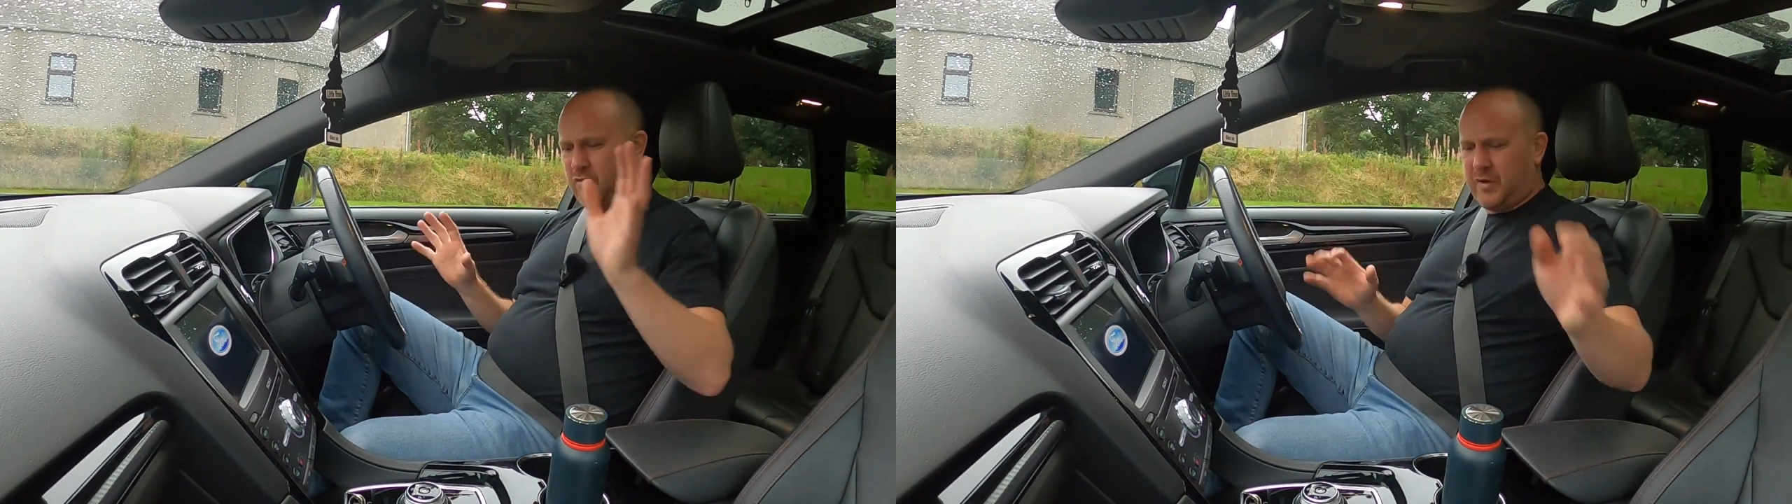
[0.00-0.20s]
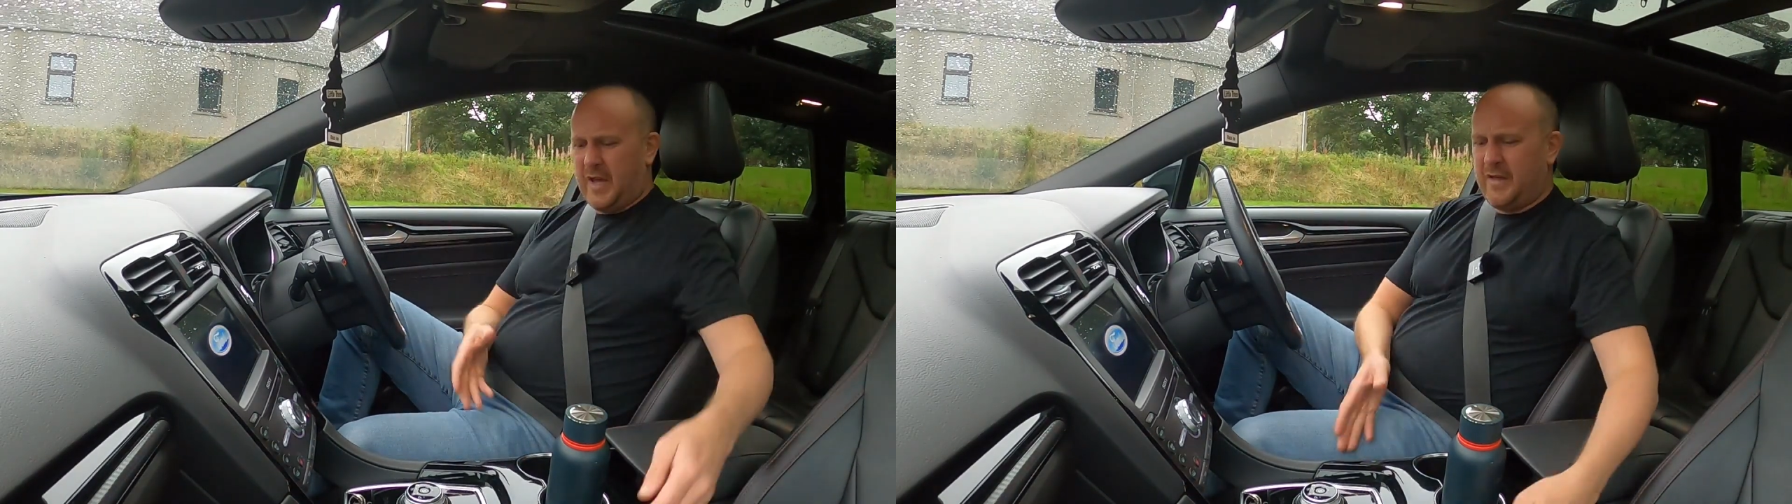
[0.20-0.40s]

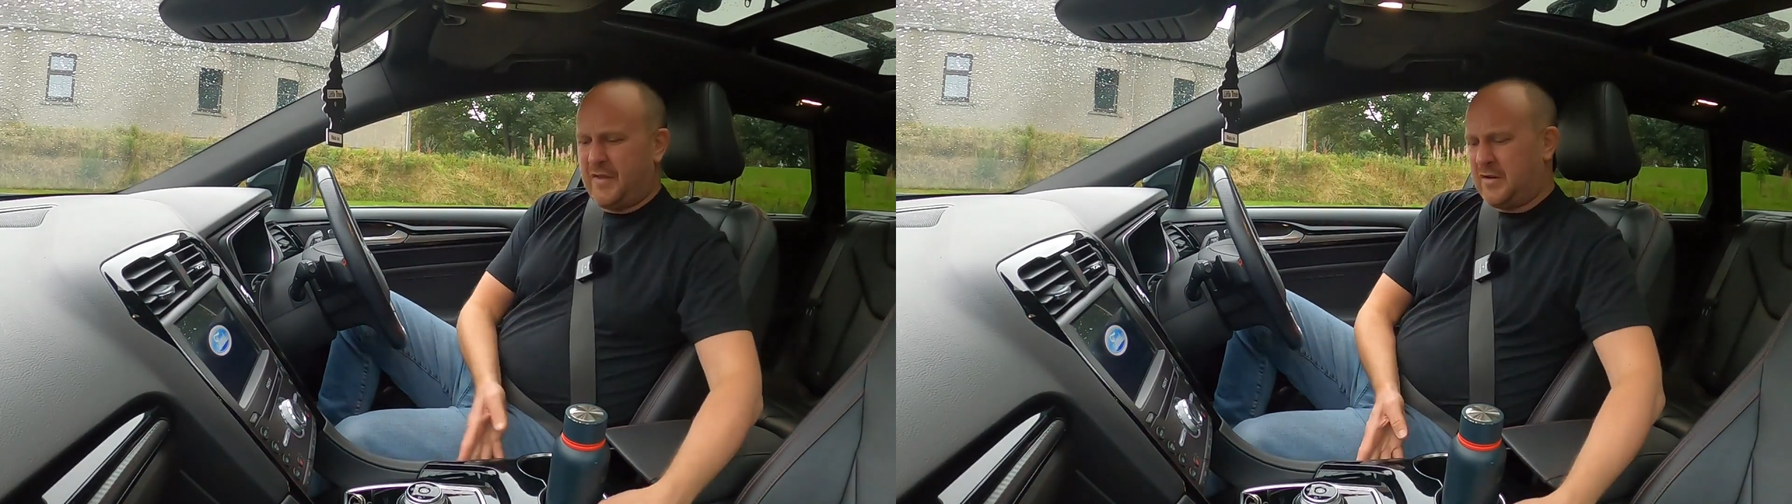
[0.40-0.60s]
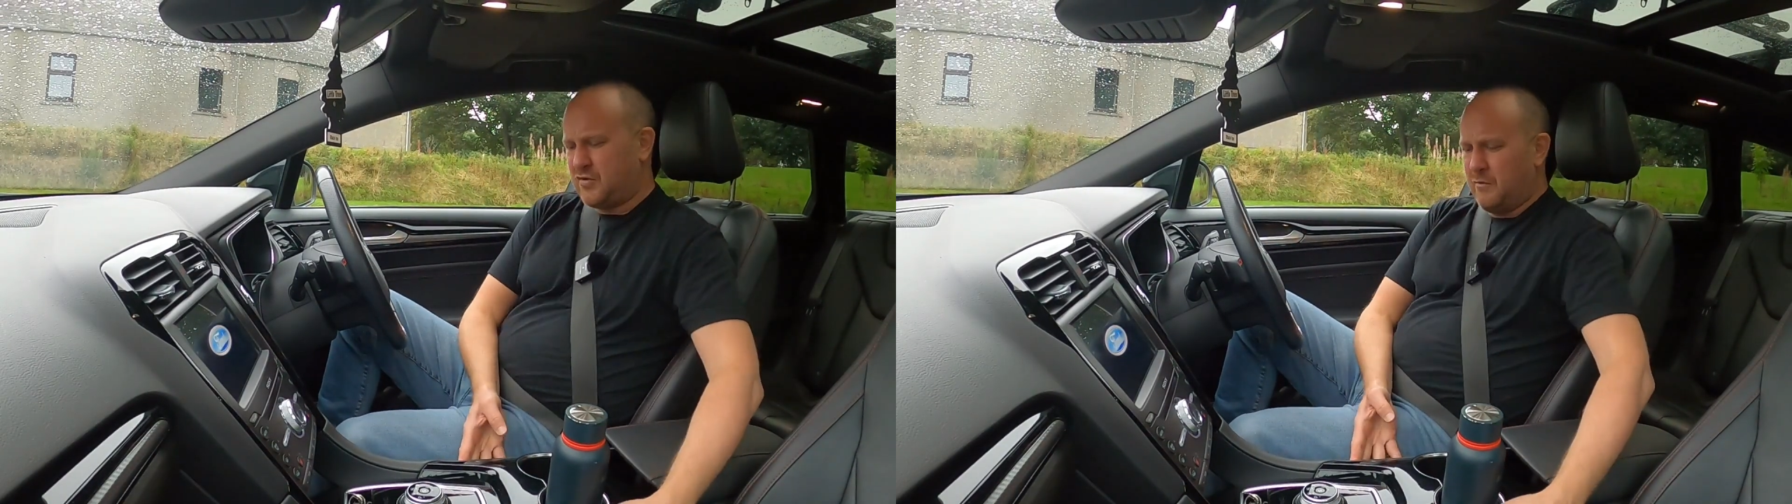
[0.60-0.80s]
okay, and
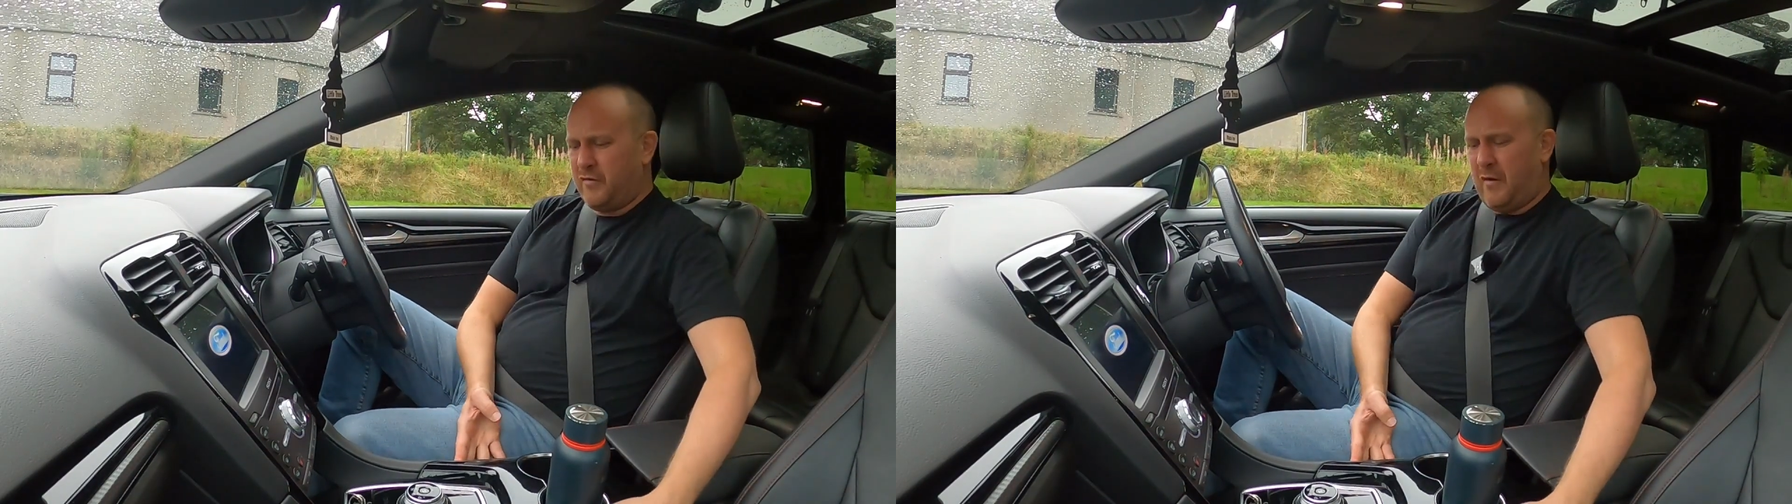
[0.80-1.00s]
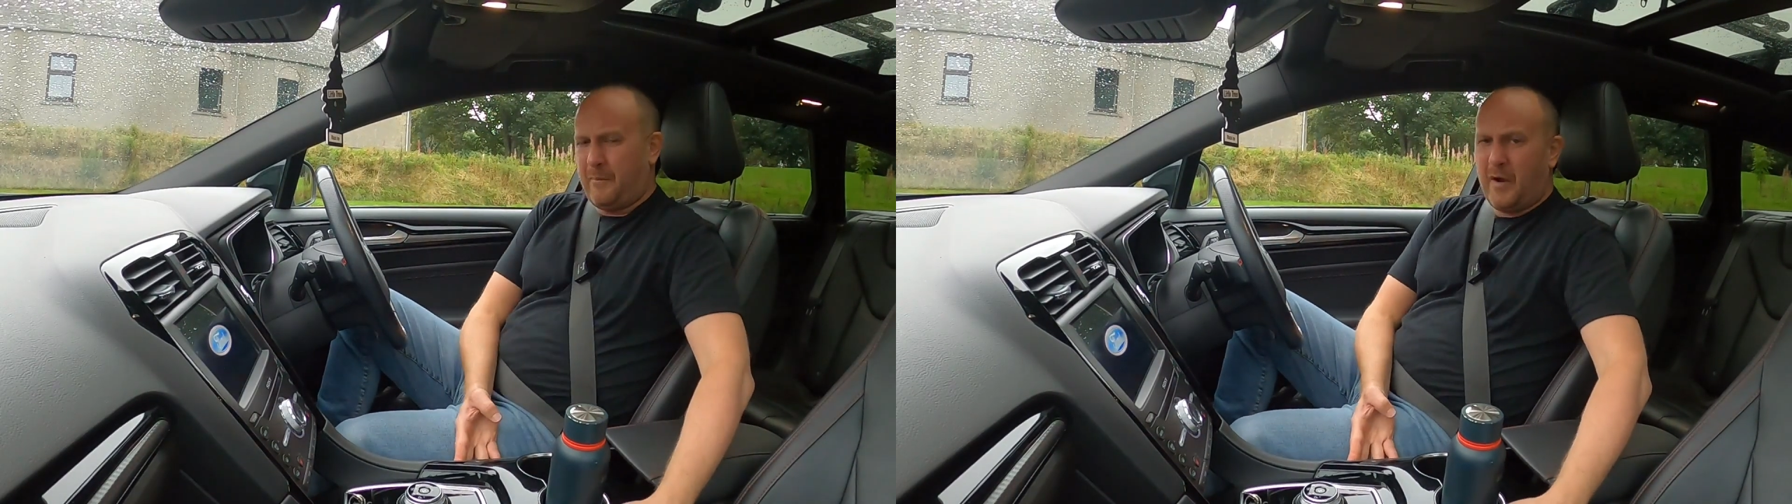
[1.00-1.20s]
things don't
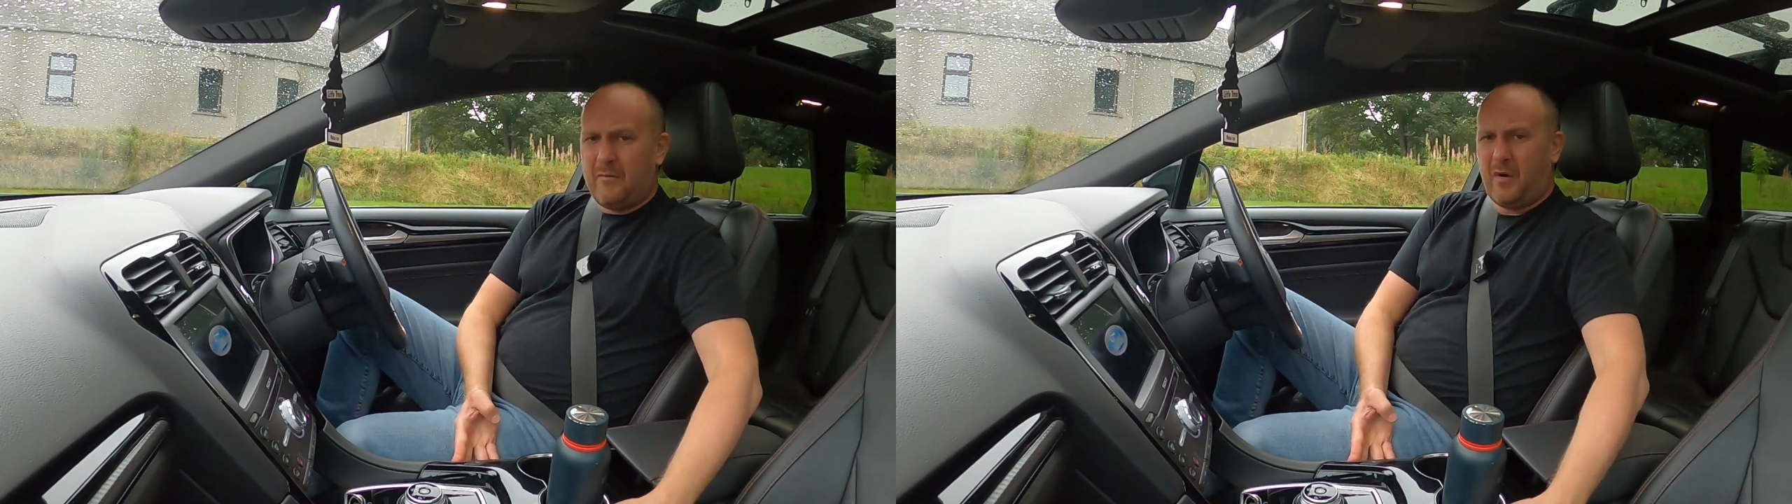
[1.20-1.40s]
move about